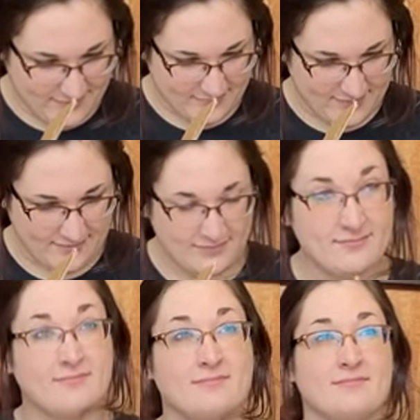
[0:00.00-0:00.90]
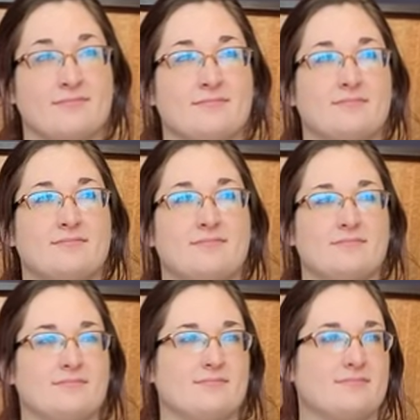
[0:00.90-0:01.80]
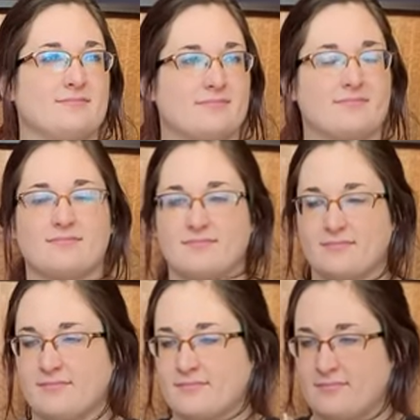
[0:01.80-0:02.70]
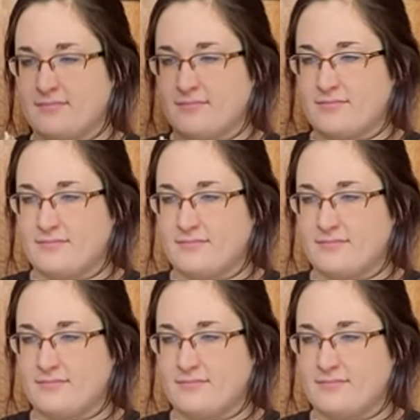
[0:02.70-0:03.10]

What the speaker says: No words are spoken by the person on screen.